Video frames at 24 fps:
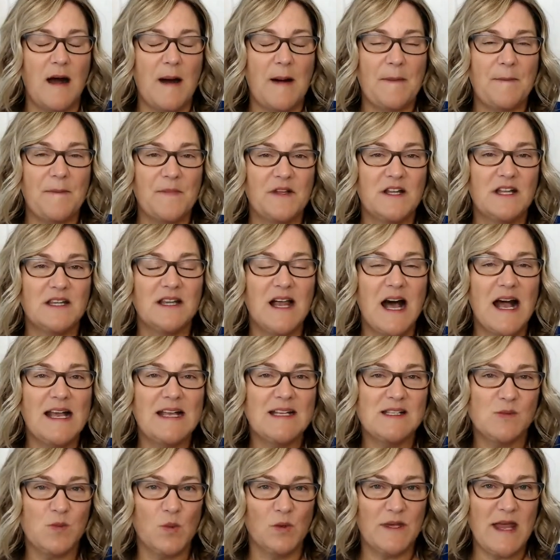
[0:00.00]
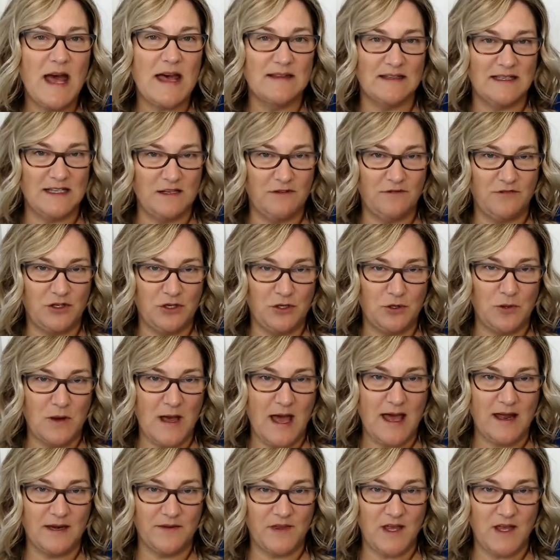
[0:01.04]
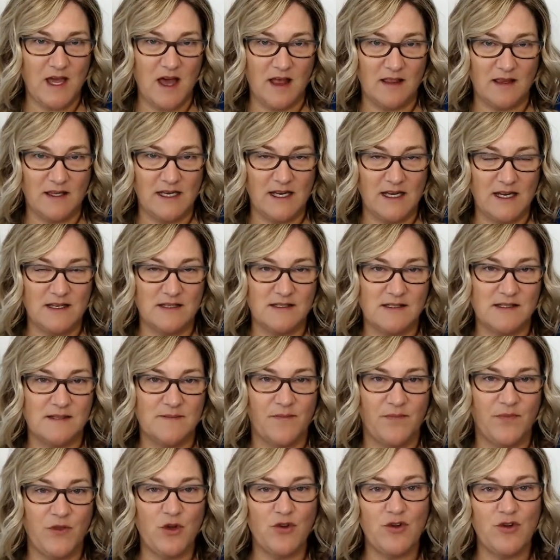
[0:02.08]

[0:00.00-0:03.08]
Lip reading: Clients will not leave you at the holidays.